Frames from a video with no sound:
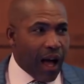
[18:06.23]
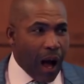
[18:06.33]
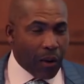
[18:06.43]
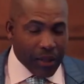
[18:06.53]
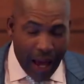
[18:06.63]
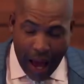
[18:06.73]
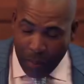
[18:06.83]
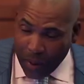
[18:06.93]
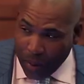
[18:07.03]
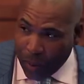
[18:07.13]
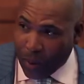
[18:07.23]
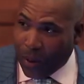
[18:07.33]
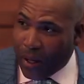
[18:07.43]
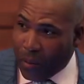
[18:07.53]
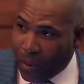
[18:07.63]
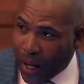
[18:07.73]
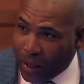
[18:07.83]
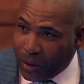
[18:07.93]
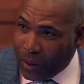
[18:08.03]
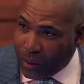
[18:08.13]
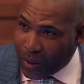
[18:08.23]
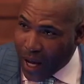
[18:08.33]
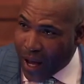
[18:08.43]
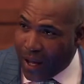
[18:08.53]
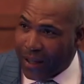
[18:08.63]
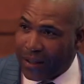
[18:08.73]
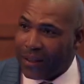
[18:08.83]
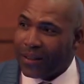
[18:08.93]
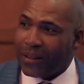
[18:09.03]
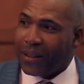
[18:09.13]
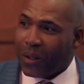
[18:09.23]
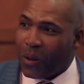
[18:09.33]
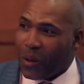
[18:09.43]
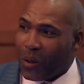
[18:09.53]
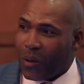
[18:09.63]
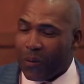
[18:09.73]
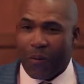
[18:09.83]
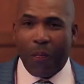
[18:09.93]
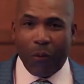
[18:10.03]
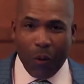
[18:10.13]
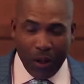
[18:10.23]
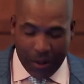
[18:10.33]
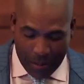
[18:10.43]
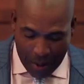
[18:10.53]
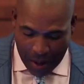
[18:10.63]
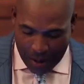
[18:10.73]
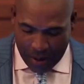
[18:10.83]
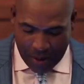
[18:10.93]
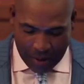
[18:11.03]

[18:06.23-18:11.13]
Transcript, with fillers: I was happy to put on that black suit and tie once a month.